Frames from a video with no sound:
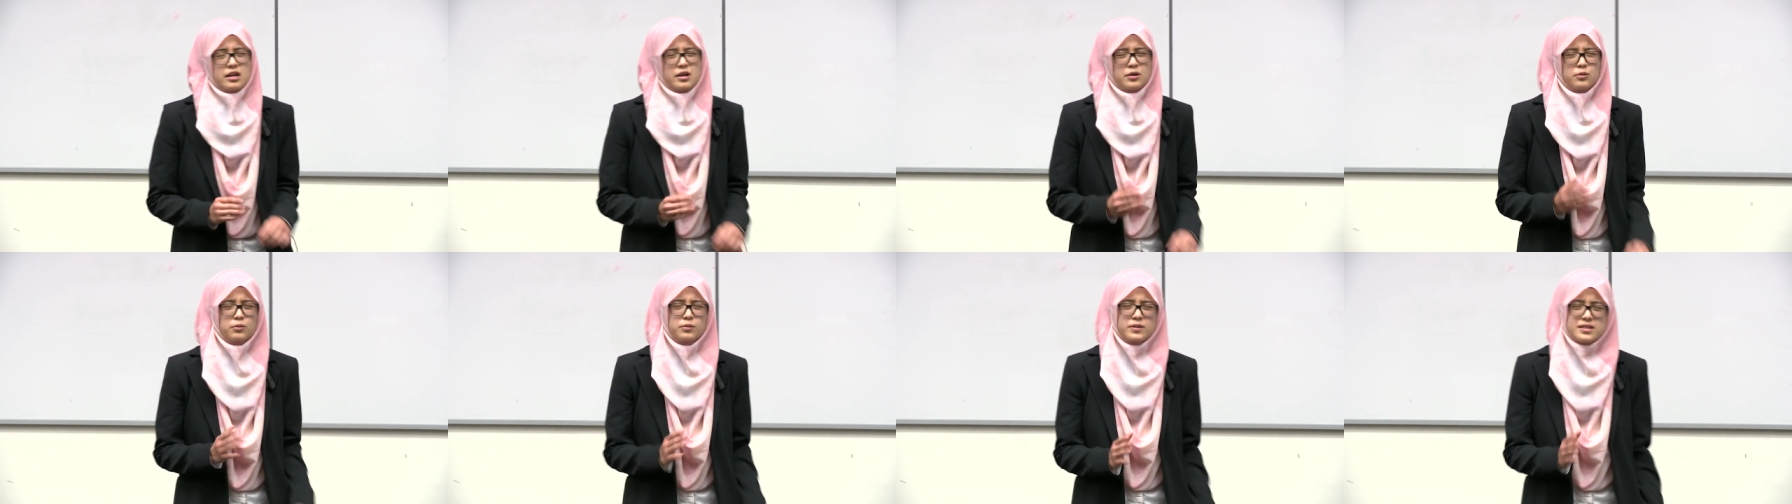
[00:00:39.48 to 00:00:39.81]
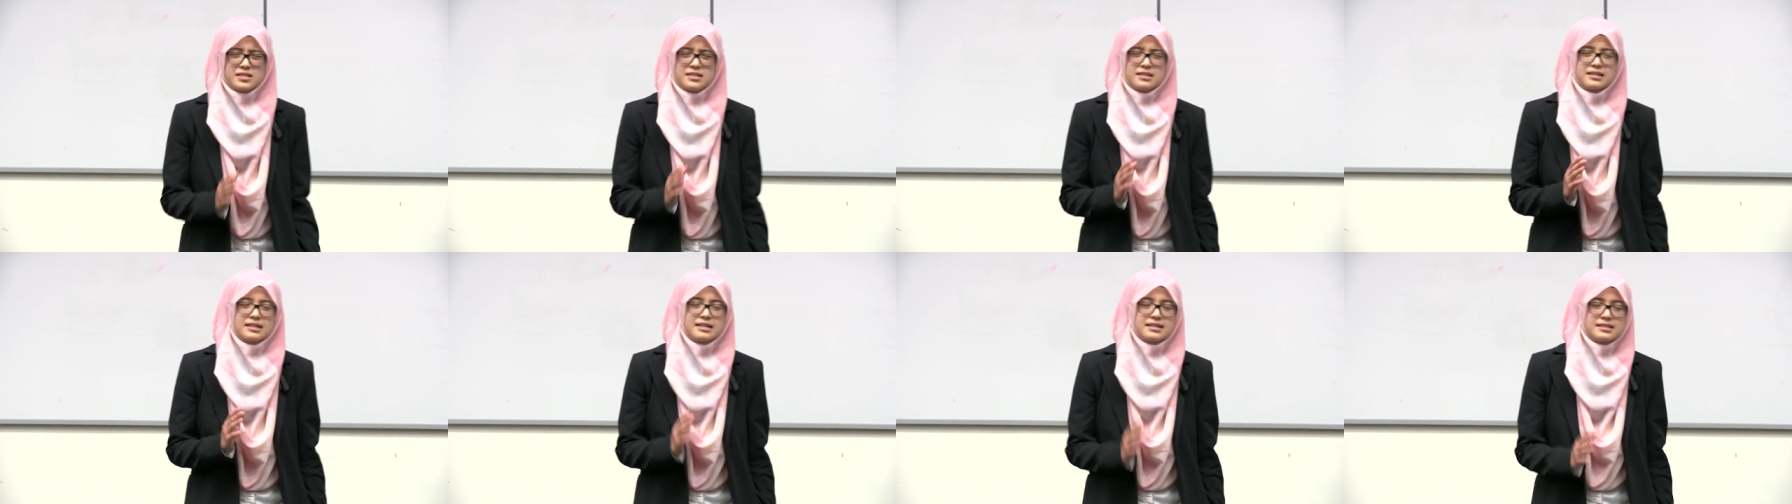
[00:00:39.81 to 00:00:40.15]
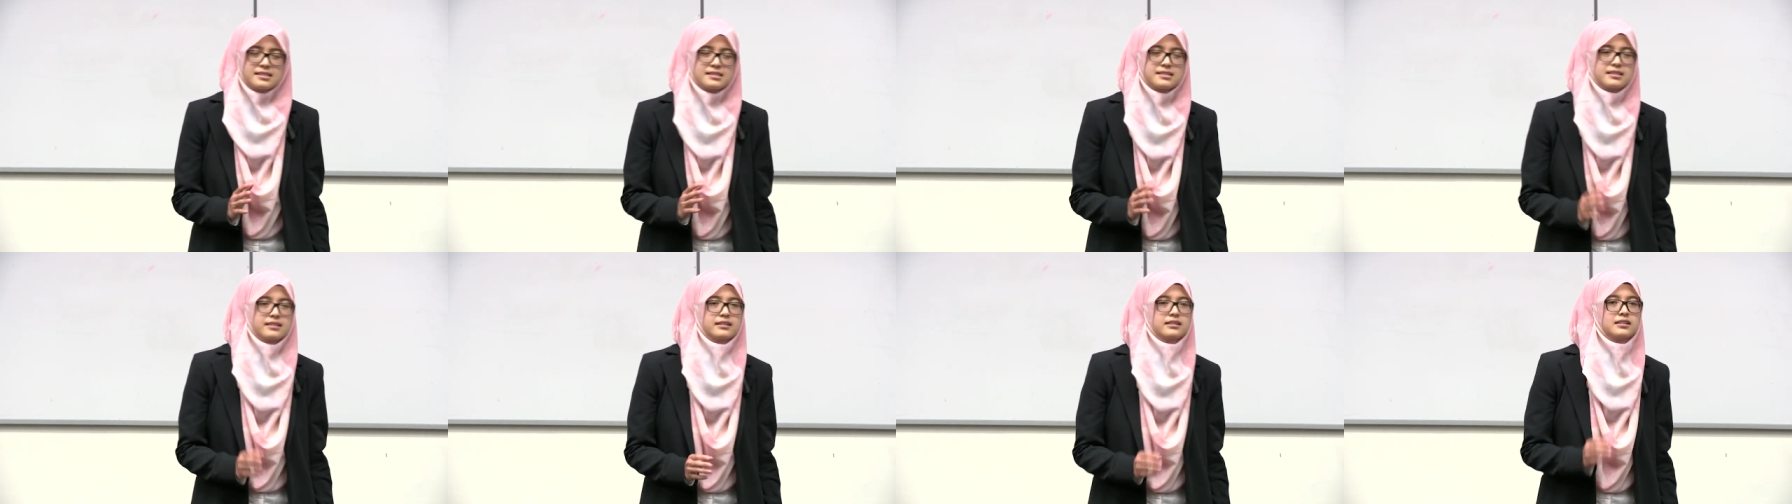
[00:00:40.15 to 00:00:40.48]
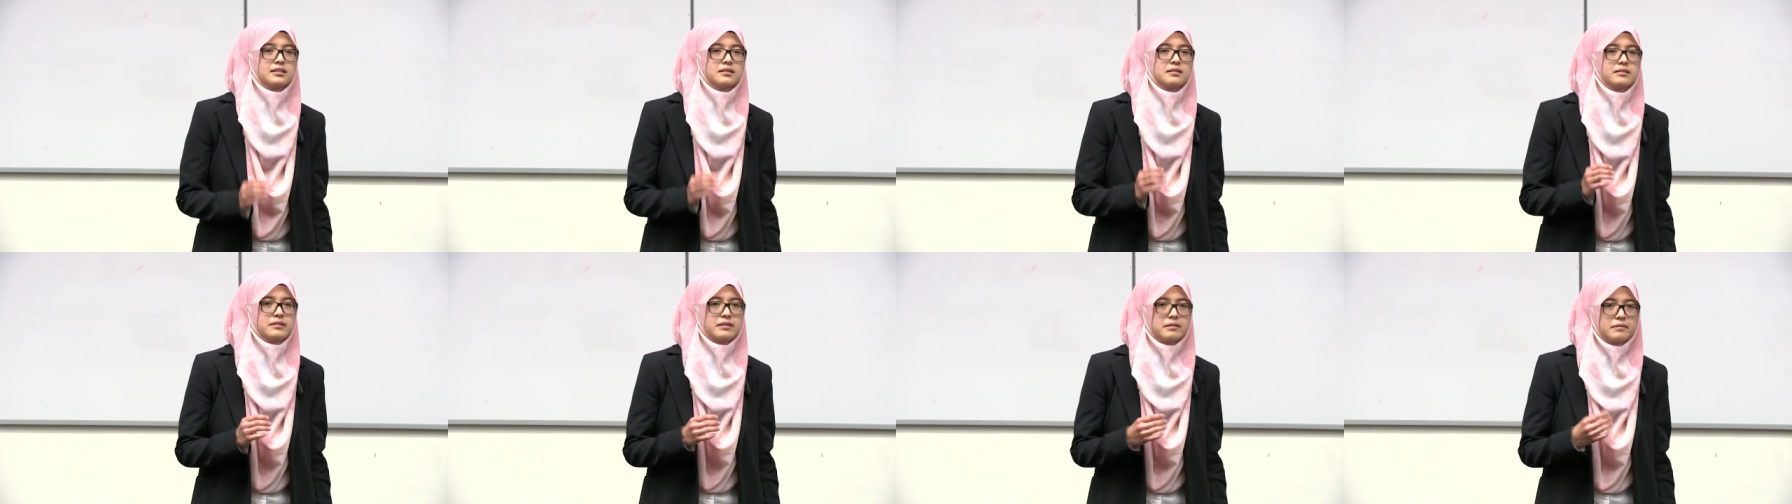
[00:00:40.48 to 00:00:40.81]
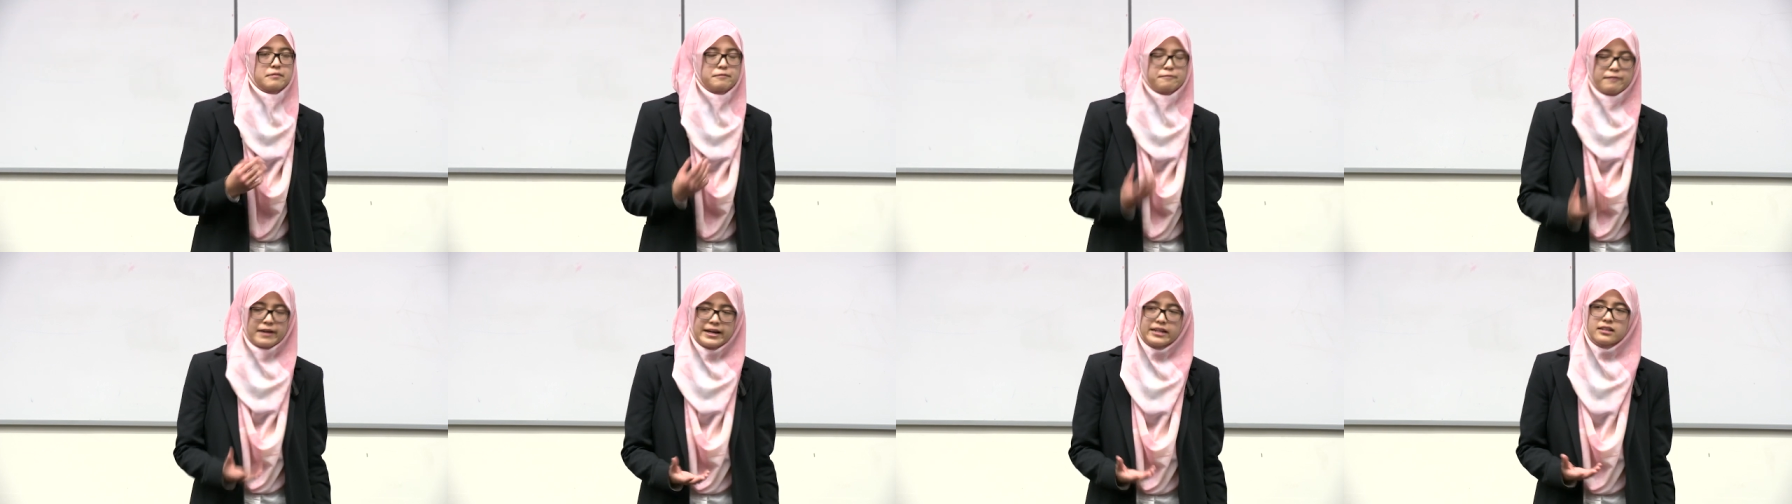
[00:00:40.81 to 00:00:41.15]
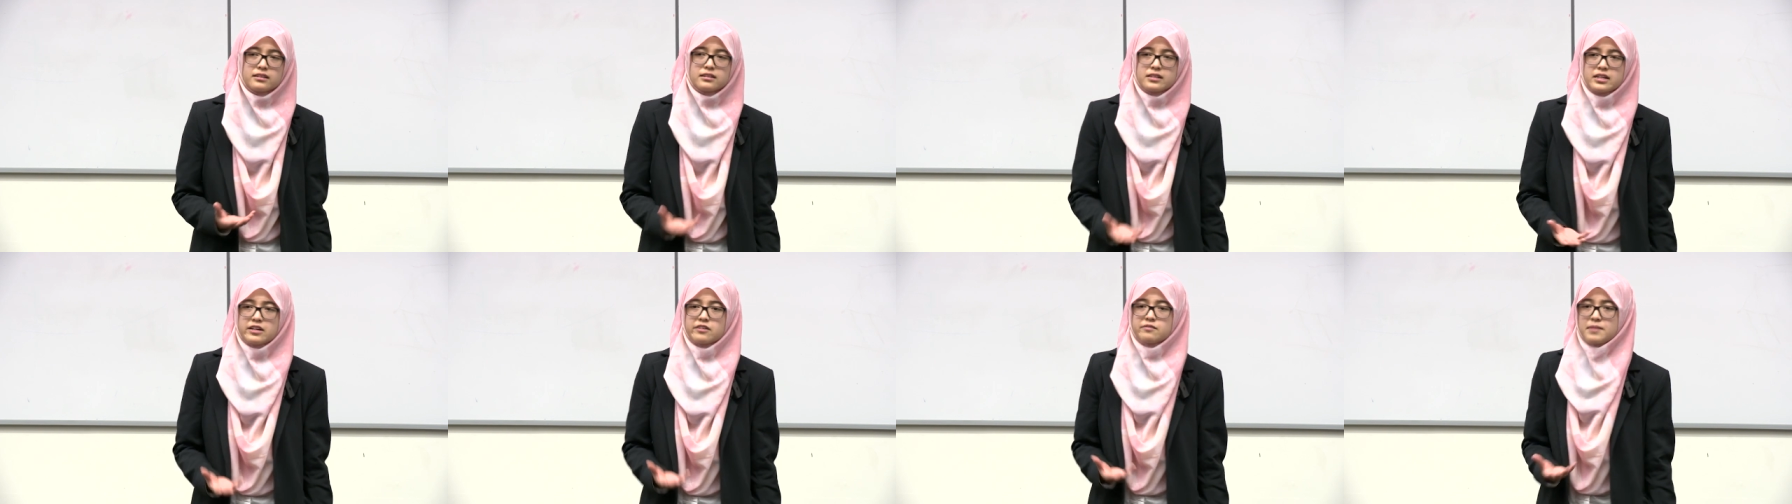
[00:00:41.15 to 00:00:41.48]
It wasn't until the
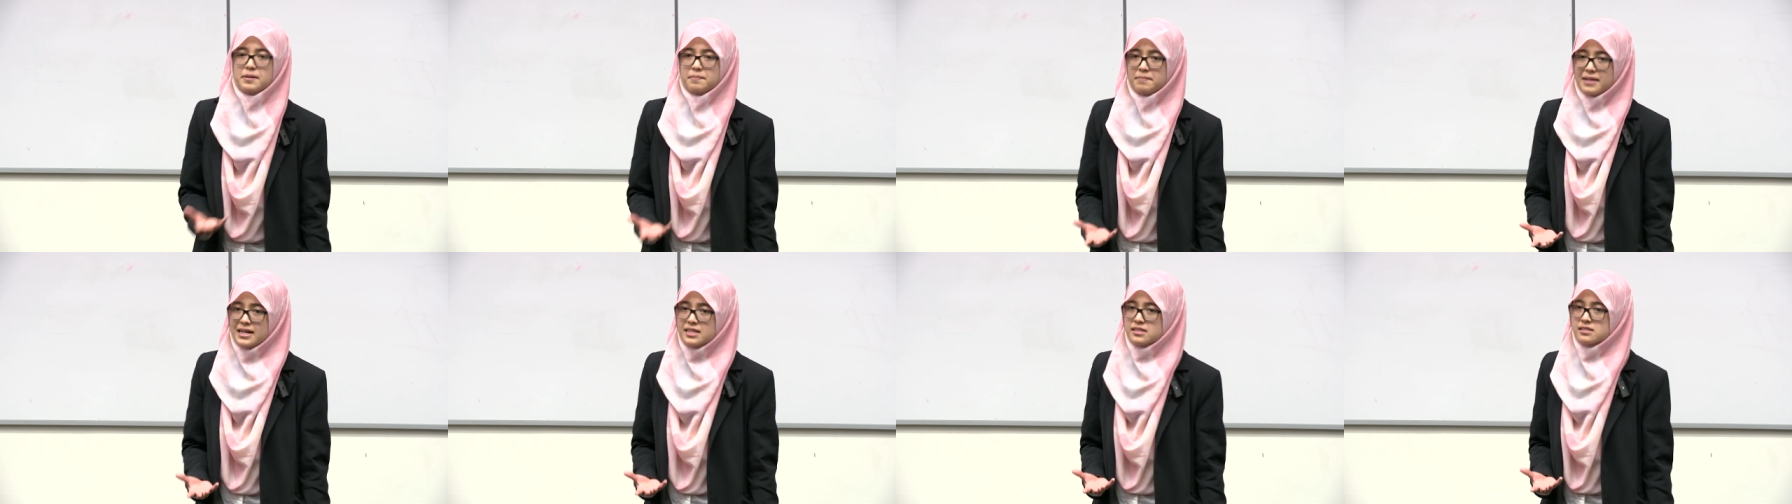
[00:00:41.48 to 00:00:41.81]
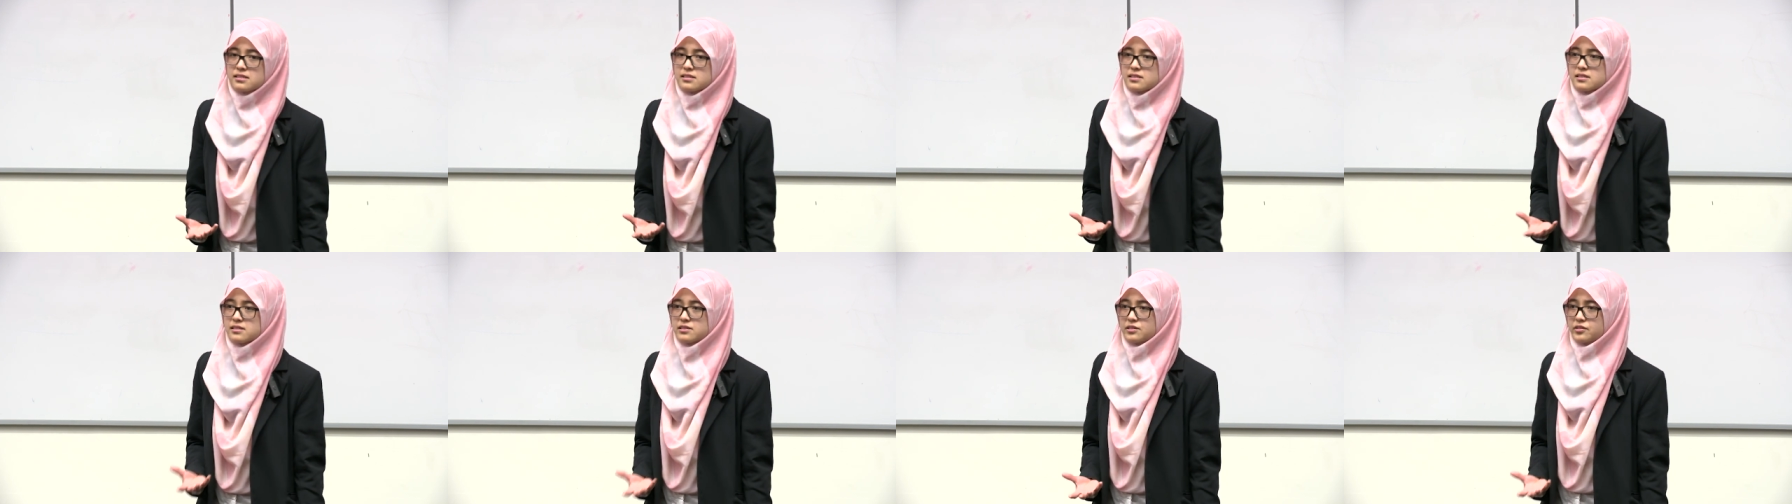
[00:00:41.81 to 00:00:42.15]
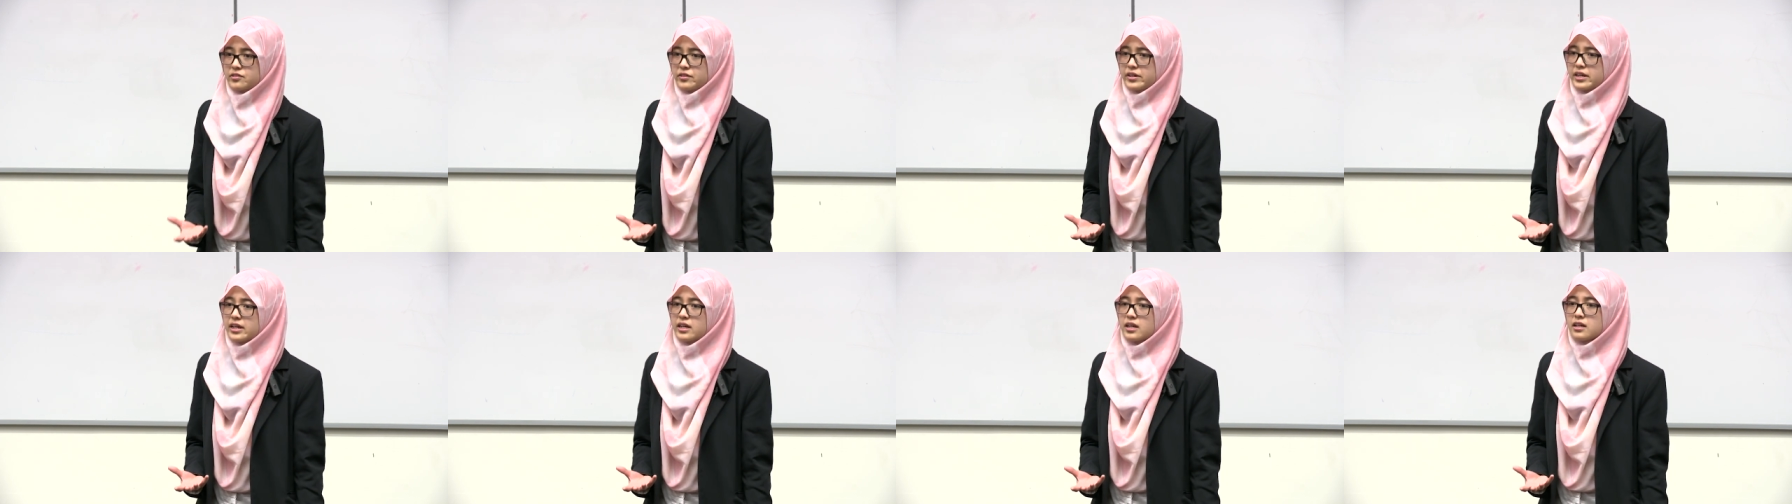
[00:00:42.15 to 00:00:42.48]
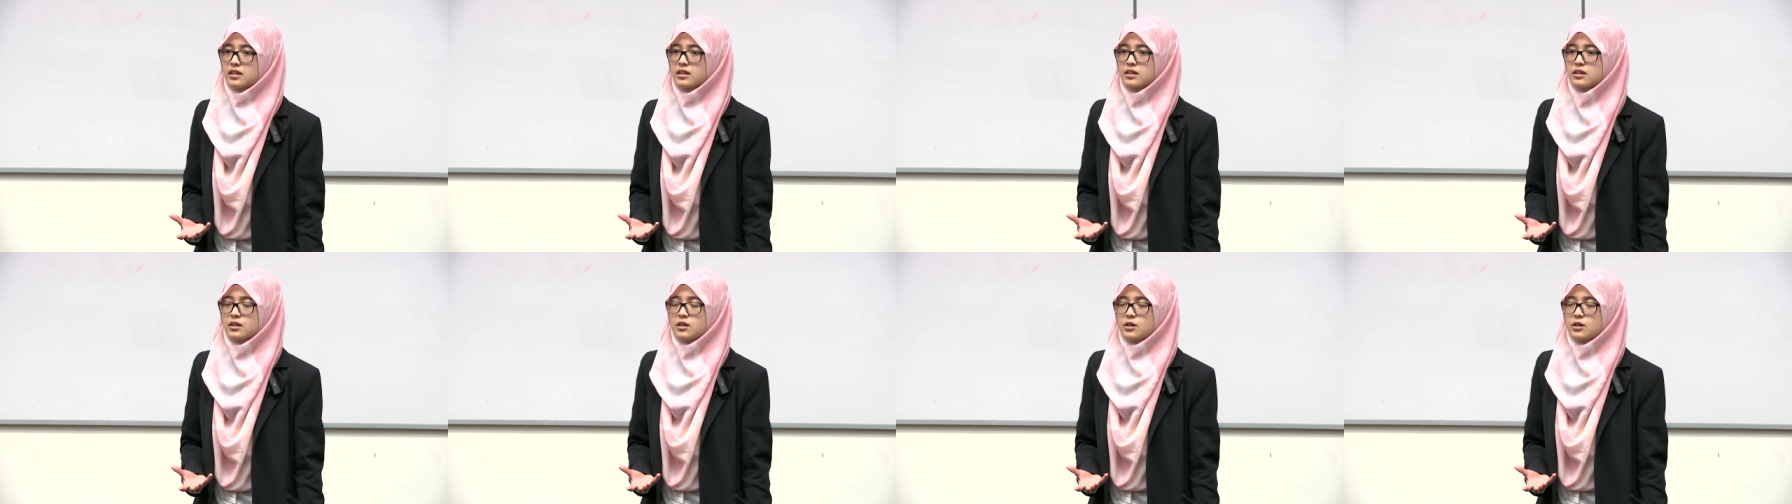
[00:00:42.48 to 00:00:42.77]
final year of my bachelor's degree